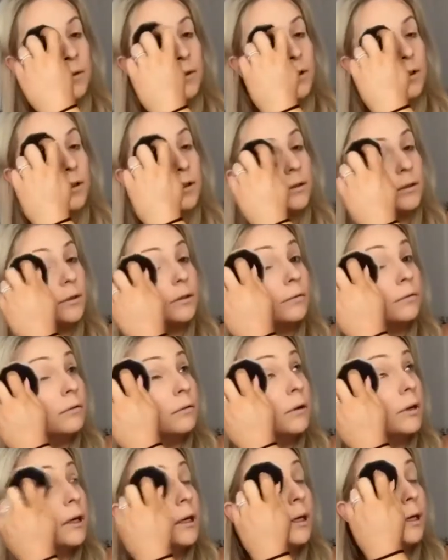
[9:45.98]
just to
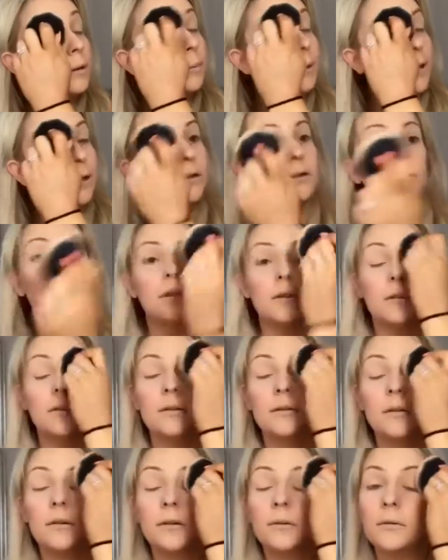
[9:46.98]
really make sure there's
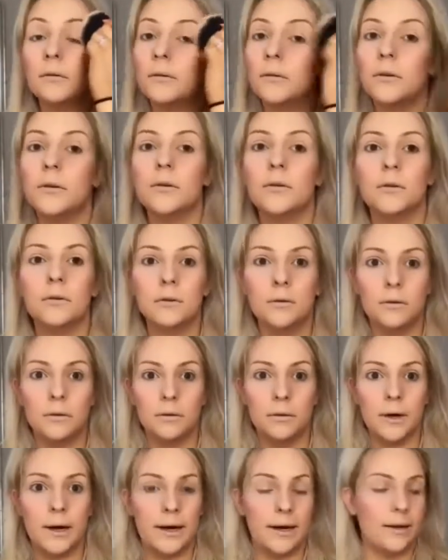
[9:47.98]
no oil
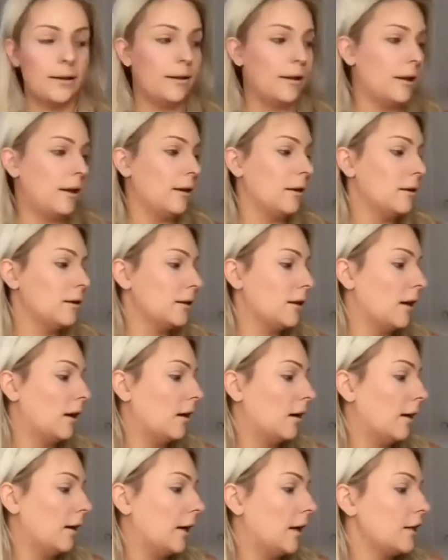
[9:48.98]
or anything, because the
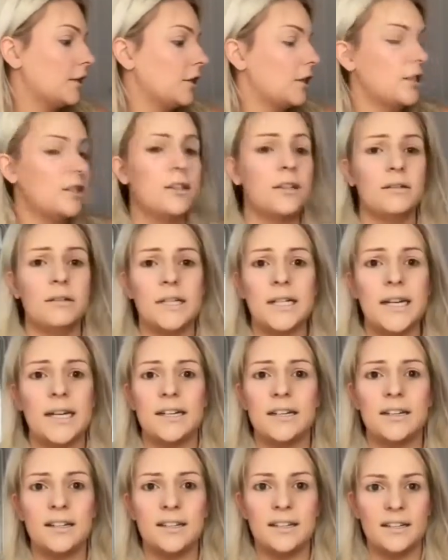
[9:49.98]
eyelashes don't
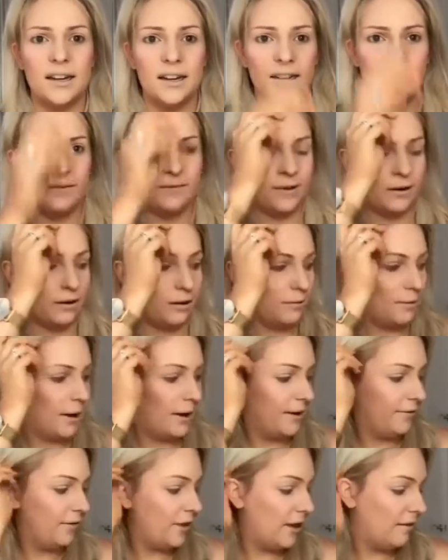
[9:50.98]
tend to stick very
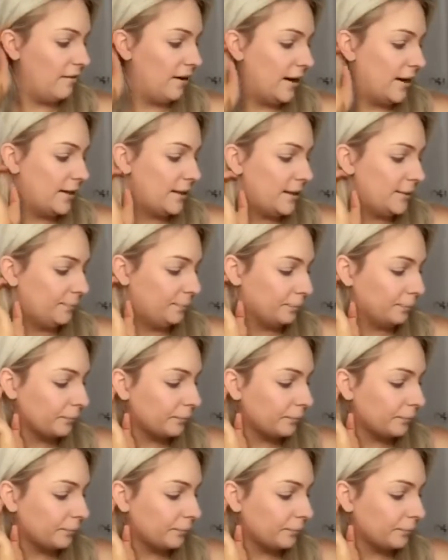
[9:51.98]
well if there is.